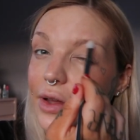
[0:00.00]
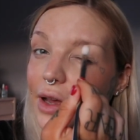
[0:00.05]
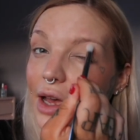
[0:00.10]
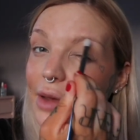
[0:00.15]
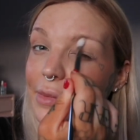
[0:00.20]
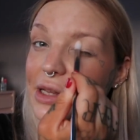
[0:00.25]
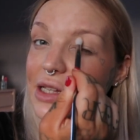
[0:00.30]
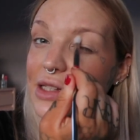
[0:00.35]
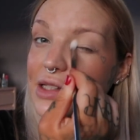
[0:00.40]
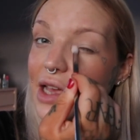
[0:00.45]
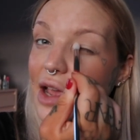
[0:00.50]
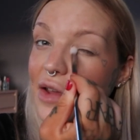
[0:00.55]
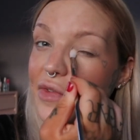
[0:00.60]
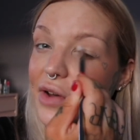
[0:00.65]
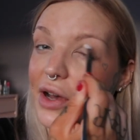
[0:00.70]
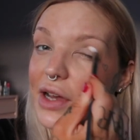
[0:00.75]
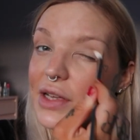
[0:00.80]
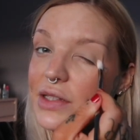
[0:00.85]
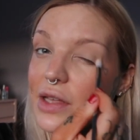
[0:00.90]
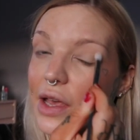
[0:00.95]
I mean, so
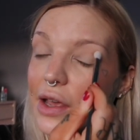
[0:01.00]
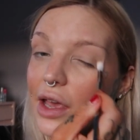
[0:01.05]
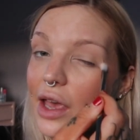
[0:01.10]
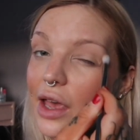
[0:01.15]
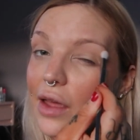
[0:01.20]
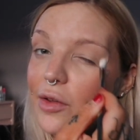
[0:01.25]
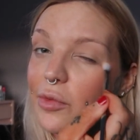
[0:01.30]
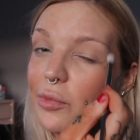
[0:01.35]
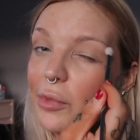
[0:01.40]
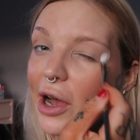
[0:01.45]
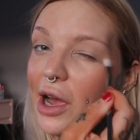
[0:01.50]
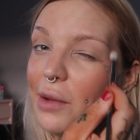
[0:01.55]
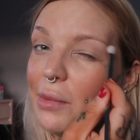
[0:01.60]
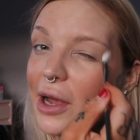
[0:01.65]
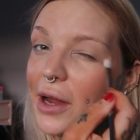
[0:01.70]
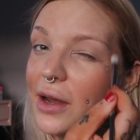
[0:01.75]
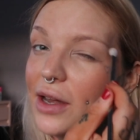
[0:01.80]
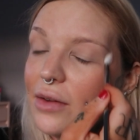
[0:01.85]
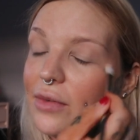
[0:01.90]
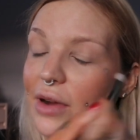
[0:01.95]
far so good, but I'm
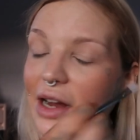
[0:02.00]
only